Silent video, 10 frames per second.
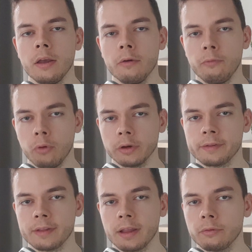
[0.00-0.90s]
for the
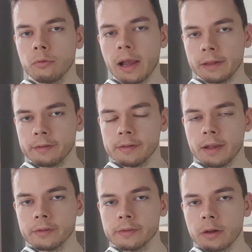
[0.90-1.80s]
stuff where it's
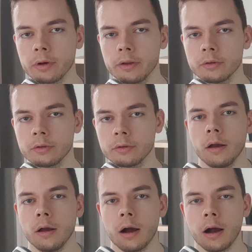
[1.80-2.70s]
necessary.
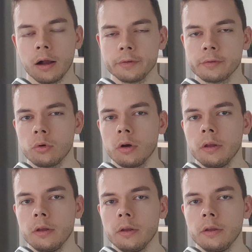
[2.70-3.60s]

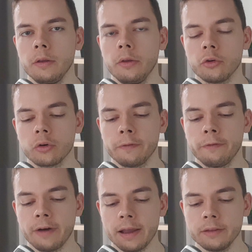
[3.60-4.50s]
Also, you should
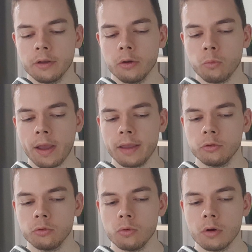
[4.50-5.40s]
find a way
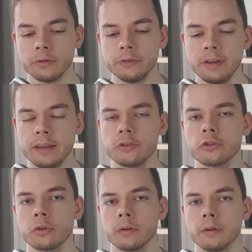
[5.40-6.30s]
to uh,
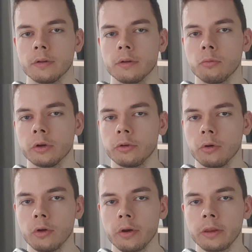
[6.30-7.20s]
teach what
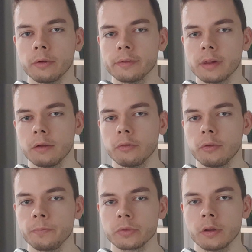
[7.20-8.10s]
you're learning yourself.
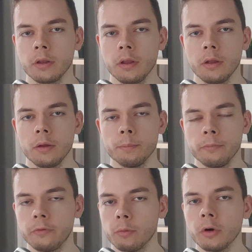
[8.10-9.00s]

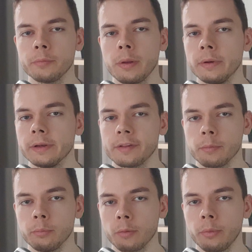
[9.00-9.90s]
For most people, that's
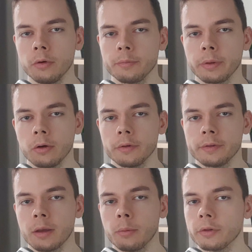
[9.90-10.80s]
a blog post because
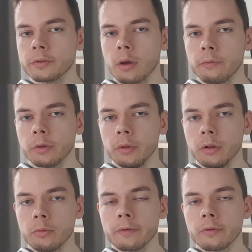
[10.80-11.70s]
they're most
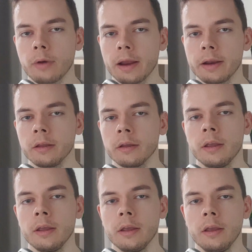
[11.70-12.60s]
comfortable with writing.
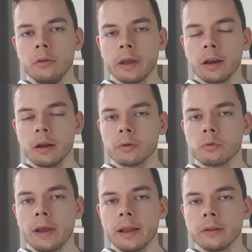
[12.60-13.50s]
You can also
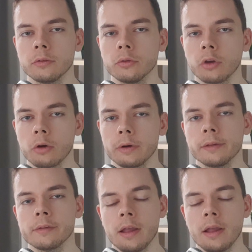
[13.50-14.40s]
create
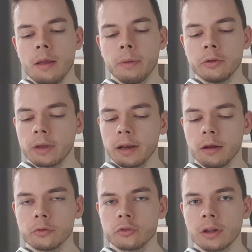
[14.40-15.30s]
tutorials, but you can
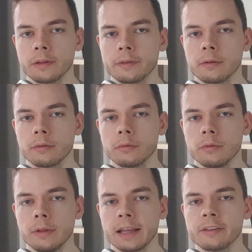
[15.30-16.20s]
also just
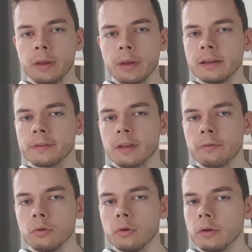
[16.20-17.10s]
explain the
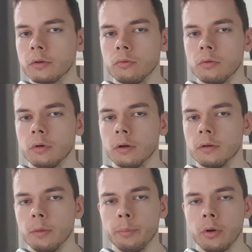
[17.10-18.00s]
stuff you learn to
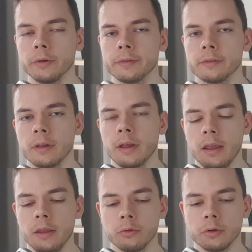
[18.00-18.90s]
a, person.
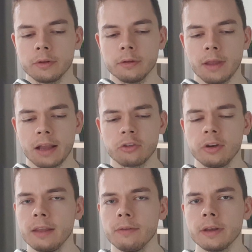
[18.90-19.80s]
You could
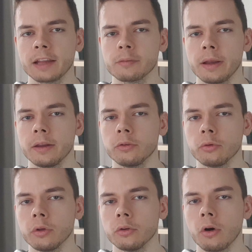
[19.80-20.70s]
actually even explain it
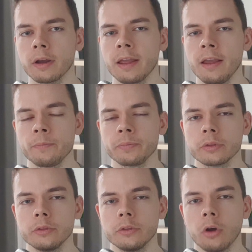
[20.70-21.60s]
to your dog.
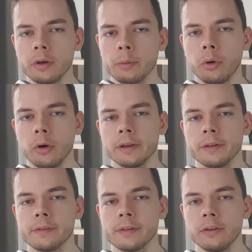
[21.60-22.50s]
The only point
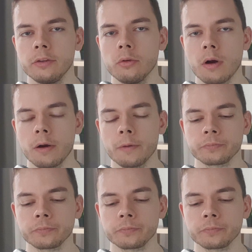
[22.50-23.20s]
is that you um,